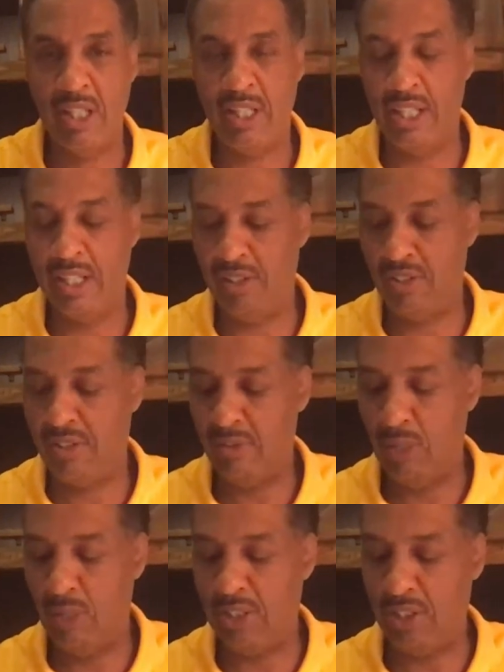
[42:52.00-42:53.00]
And this
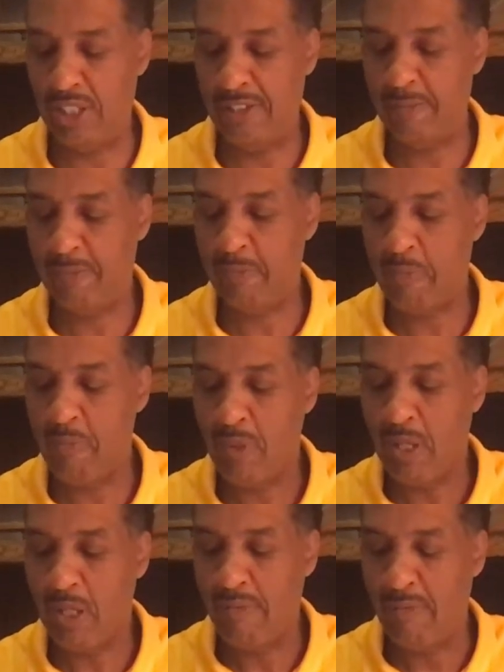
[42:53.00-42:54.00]
watch this.
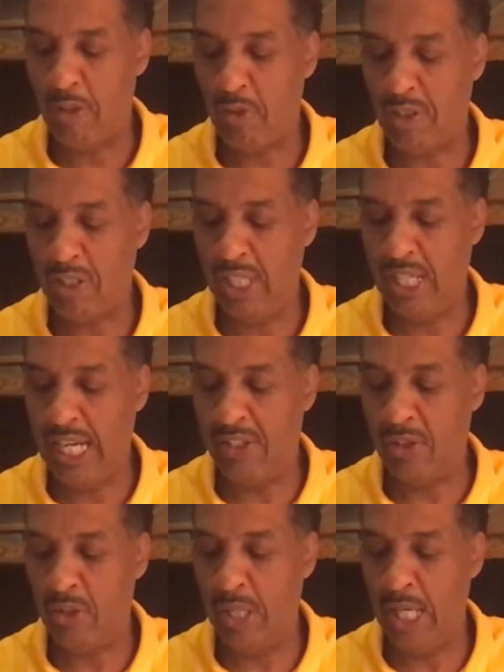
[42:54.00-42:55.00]
Verse 14.
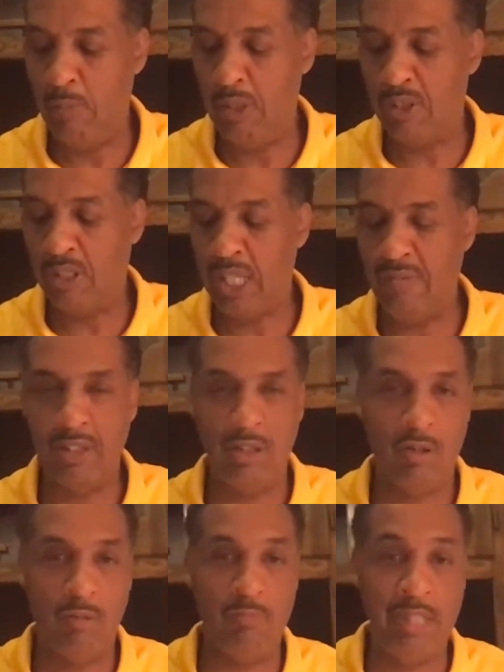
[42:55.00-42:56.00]
And to him was given
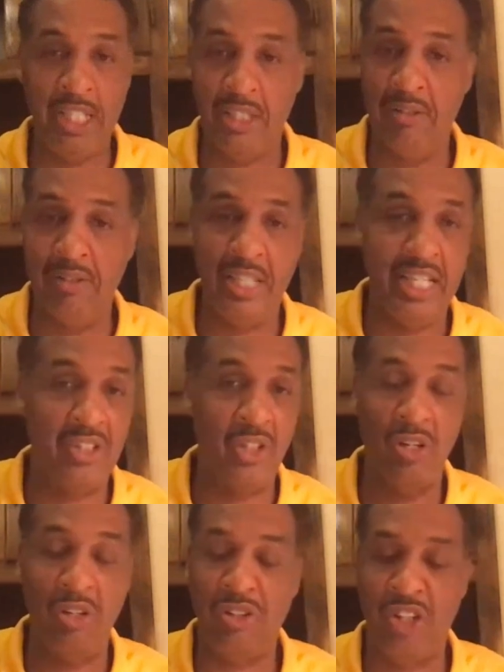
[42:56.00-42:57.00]
dominion. He has
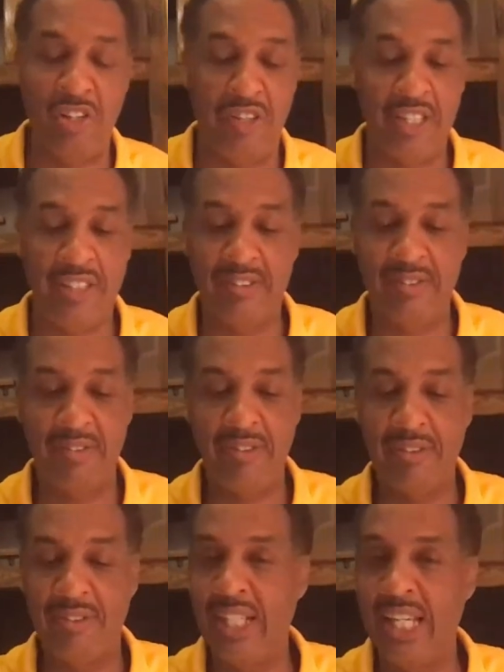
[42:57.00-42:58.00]
all authority.
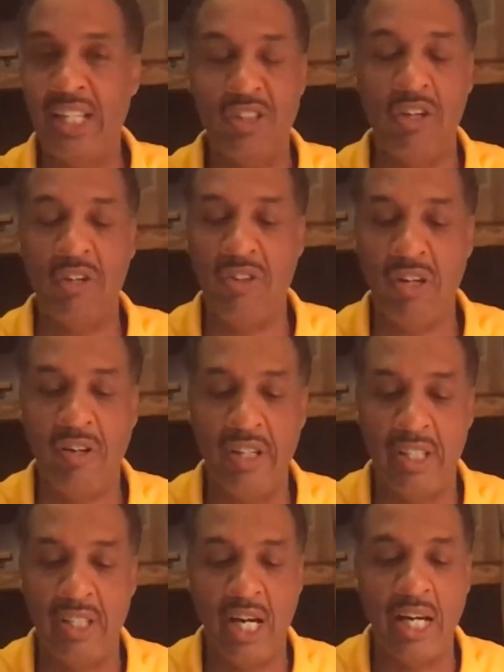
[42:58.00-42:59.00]
He has all
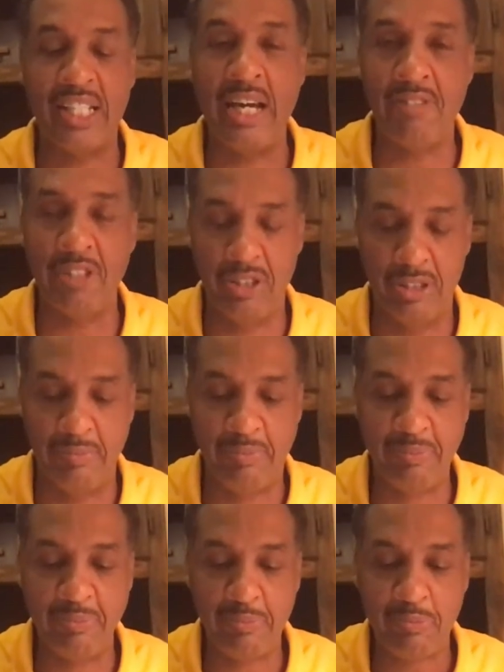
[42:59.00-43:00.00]
authority. God gave it to him.
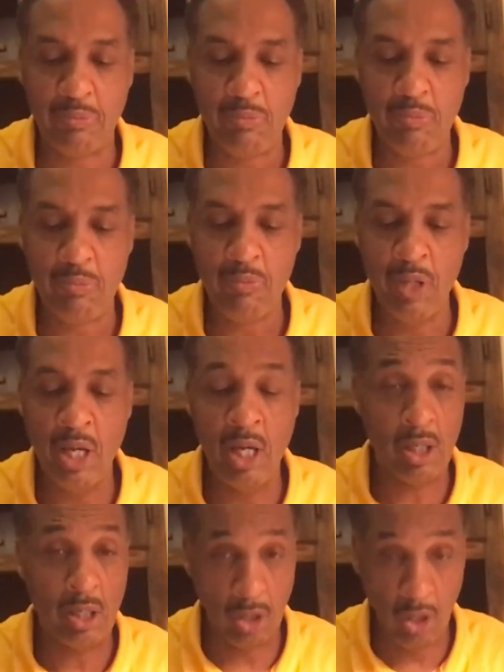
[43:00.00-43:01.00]

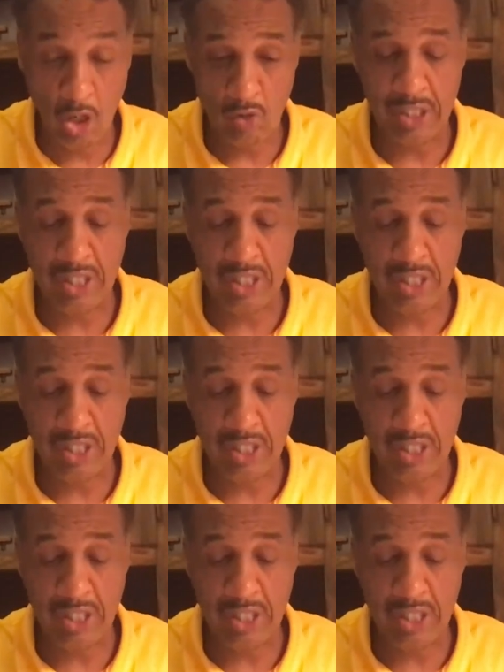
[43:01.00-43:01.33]
Glory,